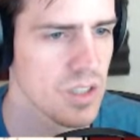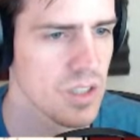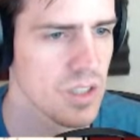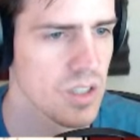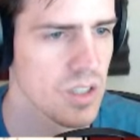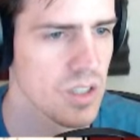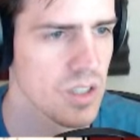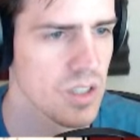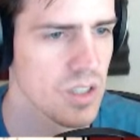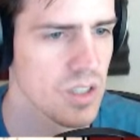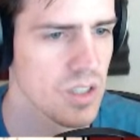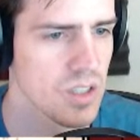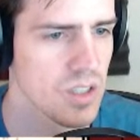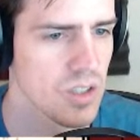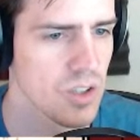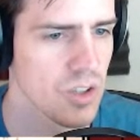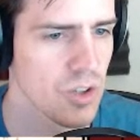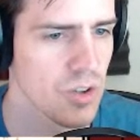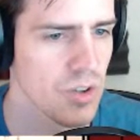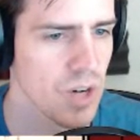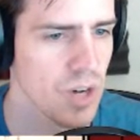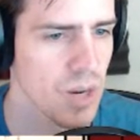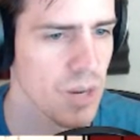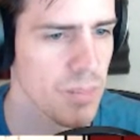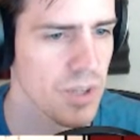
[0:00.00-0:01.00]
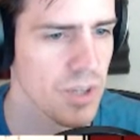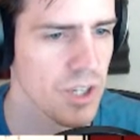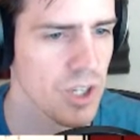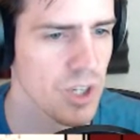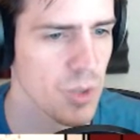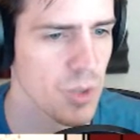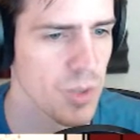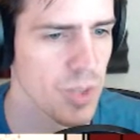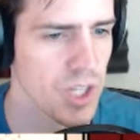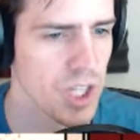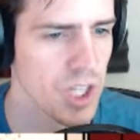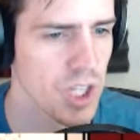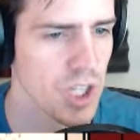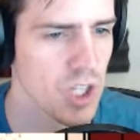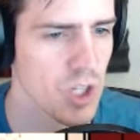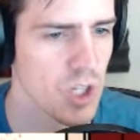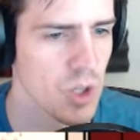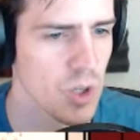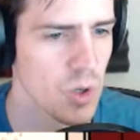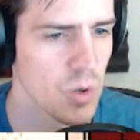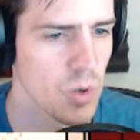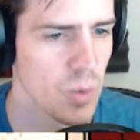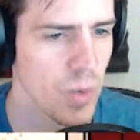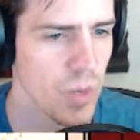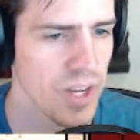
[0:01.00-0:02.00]
Uh, crap. Here we
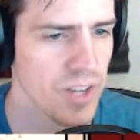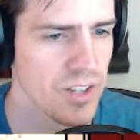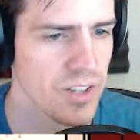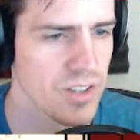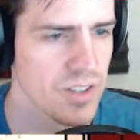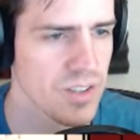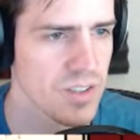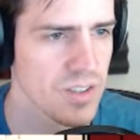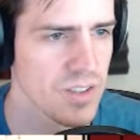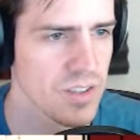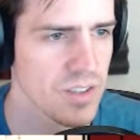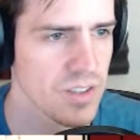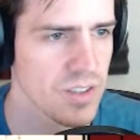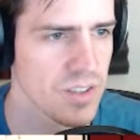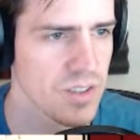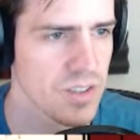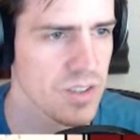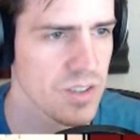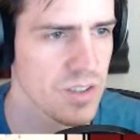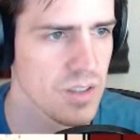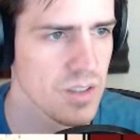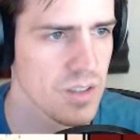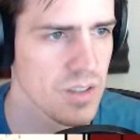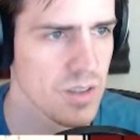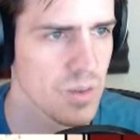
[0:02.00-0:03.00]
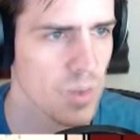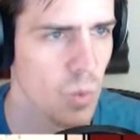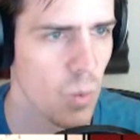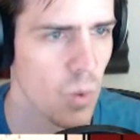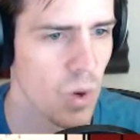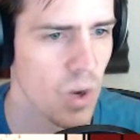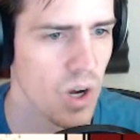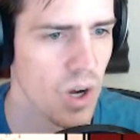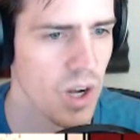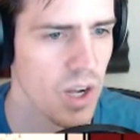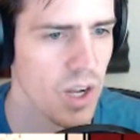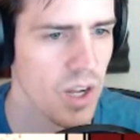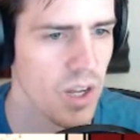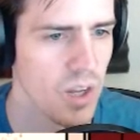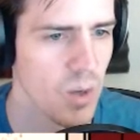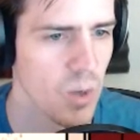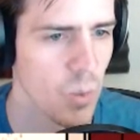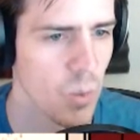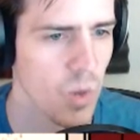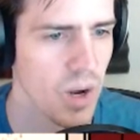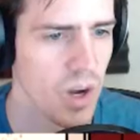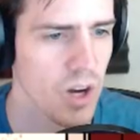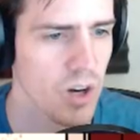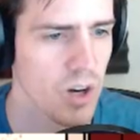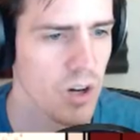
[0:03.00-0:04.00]
go. Wait. Why?
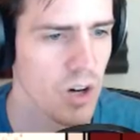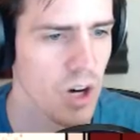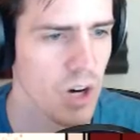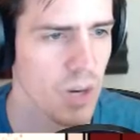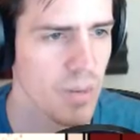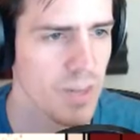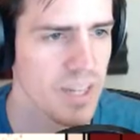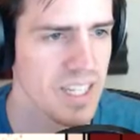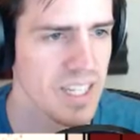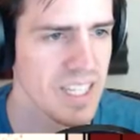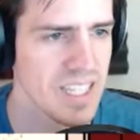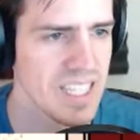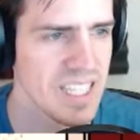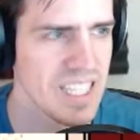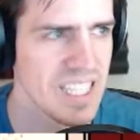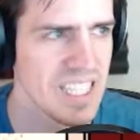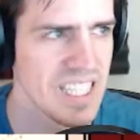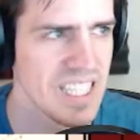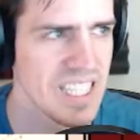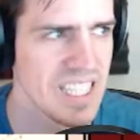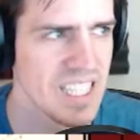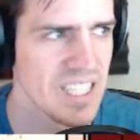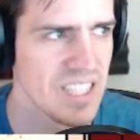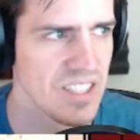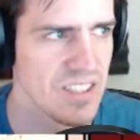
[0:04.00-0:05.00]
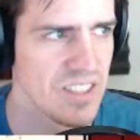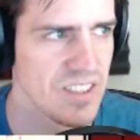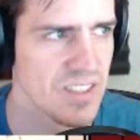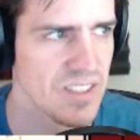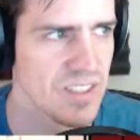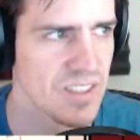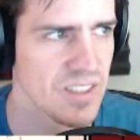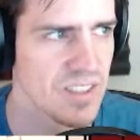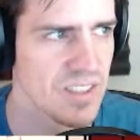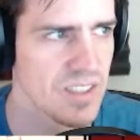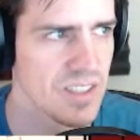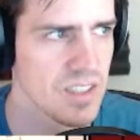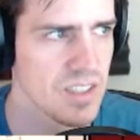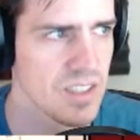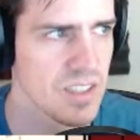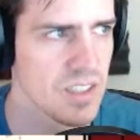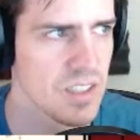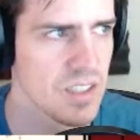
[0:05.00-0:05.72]
Where are my keys?